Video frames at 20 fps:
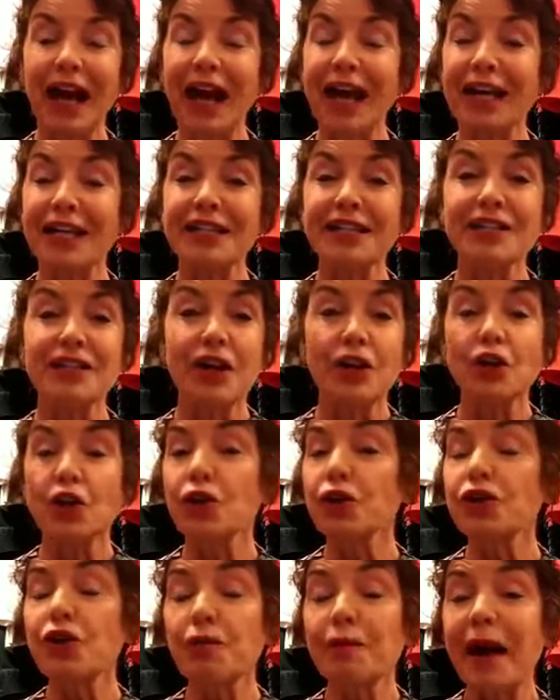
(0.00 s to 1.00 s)
And
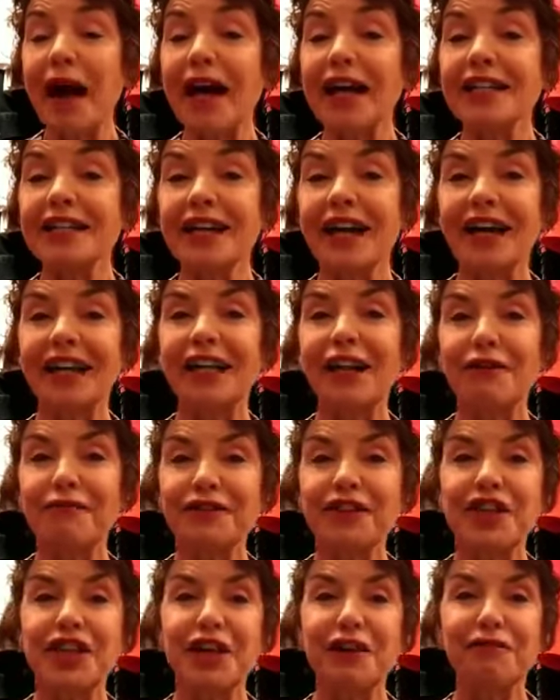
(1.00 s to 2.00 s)
good or bad, I'd
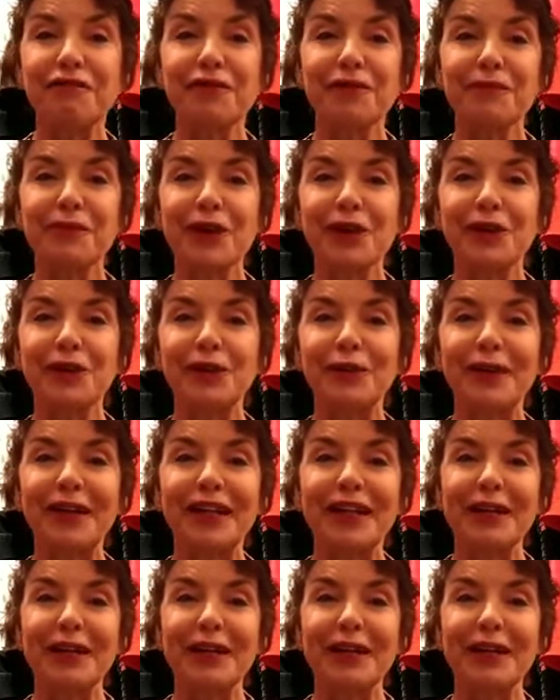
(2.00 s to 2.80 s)
love to hear from you.